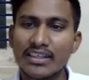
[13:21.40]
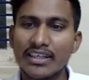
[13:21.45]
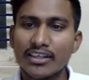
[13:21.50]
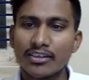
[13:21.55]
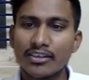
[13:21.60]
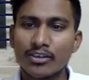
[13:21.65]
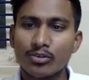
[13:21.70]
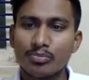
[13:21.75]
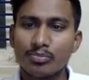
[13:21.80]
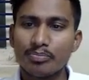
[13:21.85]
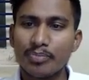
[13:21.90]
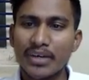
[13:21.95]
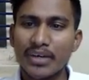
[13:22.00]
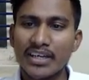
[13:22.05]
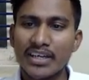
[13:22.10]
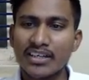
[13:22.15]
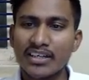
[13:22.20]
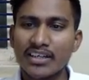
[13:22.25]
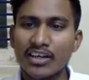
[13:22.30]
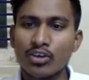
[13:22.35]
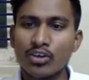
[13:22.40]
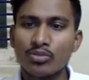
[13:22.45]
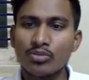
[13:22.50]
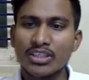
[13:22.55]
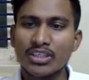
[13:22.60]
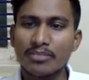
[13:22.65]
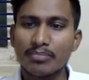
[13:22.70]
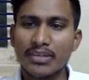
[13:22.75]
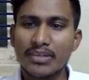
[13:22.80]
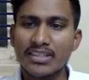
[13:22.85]
Now pen, how many
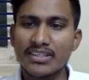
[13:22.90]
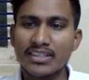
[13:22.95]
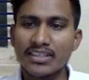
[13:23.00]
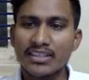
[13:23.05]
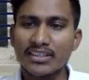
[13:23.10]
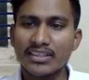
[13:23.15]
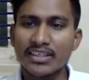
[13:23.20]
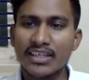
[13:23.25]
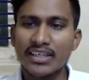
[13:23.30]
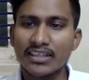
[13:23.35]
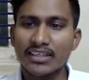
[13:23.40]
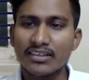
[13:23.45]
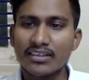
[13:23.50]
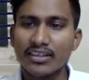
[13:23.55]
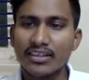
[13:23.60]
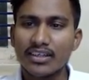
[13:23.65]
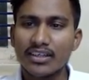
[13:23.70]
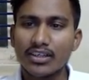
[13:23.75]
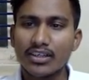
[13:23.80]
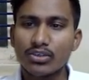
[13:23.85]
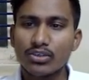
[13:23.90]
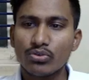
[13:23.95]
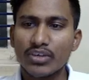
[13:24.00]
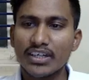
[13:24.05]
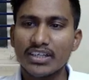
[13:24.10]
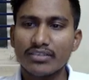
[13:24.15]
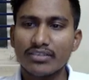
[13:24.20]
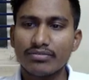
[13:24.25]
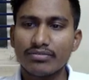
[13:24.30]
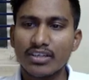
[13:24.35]
pens are there?
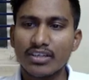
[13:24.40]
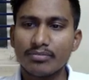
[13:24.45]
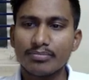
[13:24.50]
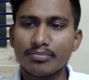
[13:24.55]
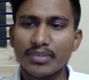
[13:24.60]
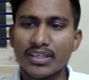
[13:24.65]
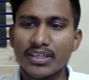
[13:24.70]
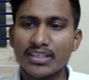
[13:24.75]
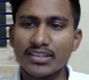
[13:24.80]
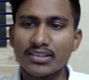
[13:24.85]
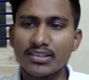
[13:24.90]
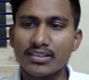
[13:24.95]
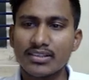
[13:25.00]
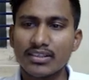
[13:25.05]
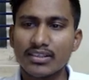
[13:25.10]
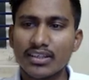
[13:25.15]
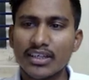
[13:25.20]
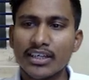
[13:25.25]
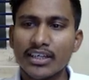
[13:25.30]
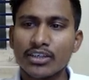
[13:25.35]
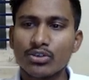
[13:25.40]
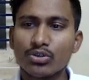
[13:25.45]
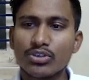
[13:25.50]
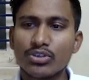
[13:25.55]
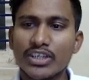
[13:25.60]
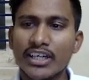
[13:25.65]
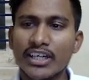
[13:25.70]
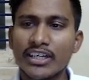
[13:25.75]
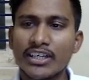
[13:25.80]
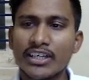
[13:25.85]
25 pens into
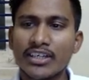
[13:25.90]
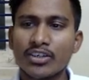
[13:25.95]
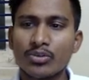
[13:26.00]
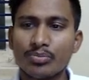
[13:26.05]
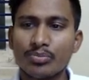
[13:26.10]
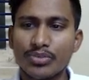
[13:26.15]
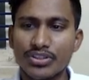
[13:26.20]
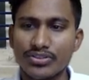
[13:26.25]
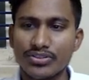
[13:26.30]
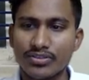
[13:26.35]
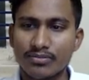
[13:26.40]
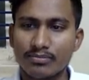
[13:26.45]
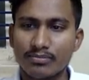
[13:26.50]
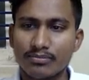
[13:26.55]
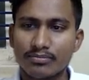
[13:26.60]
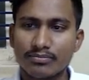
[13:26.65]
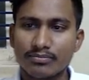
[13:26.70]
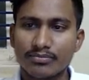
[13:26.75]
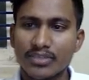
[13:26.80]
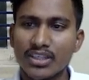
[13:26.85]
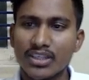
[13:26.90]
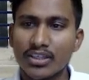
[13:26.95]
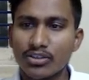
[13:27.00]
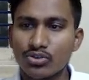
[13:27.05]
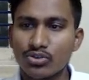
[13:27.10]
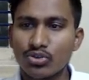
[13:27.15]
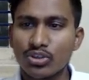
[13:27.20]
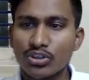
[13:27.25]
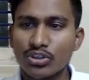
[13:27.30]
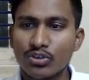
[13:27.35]
10 rupees.
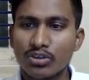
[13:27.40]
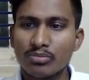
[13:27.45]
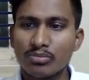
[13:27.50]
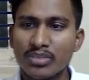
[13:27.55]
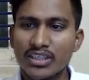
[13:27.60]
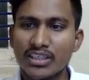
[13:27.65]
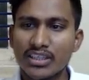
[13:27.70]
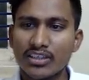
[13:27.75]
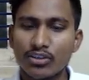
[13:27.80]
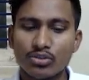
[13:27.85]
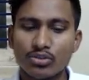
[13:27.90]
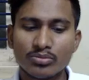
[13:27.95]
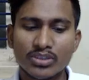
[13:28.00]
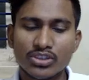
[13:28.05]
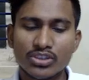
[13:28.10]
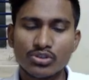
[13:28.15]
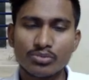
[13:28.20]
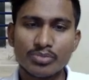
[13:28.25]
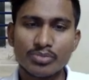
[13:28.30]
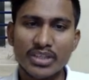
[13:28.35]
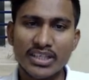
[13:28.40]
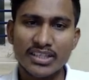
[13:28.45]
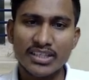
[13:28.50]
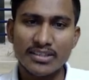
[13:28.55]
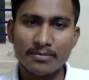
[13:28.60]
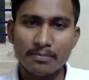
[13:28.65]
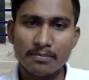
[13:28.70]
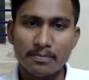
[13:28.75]
So it will be how much rupees?